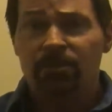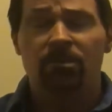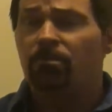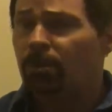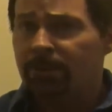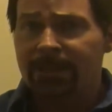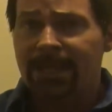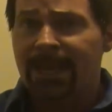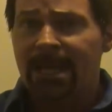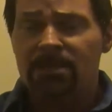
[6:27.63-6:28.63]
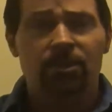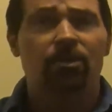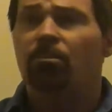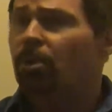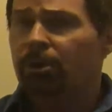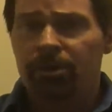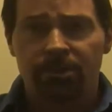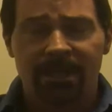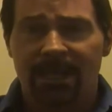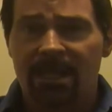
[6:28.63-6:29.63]
you'd burned the gas, you'd burned
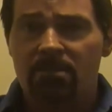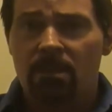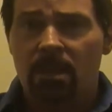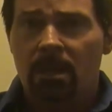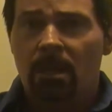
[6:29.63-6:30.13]
your time?